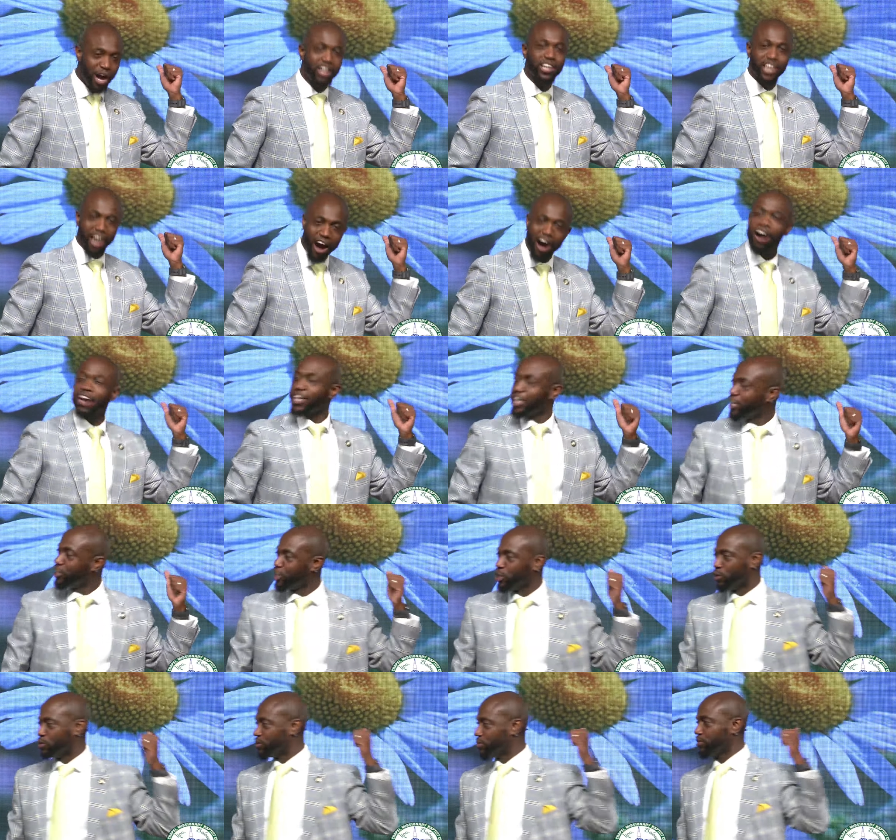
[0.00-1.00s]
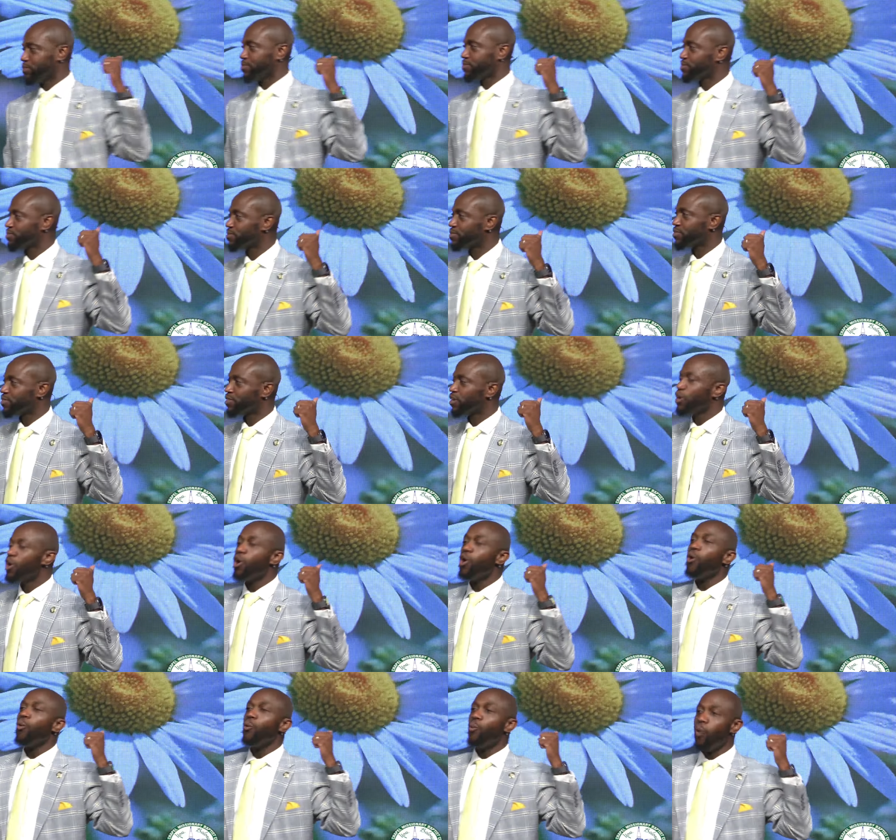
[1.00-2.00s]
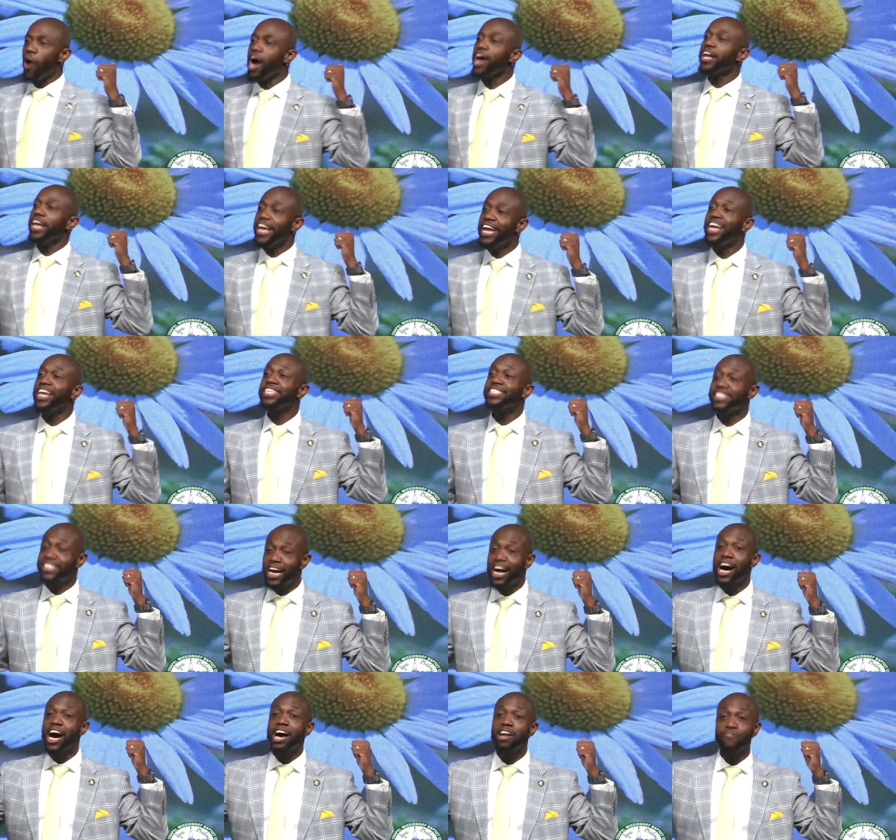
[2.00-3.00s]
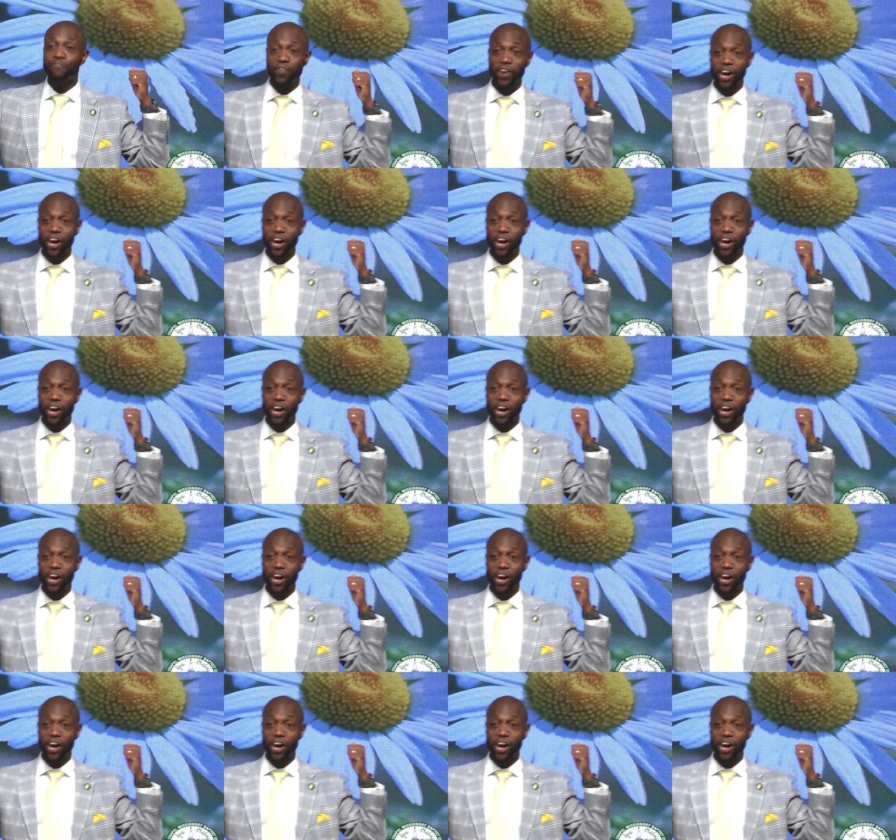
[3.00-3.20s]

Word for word: God can do. What he's done for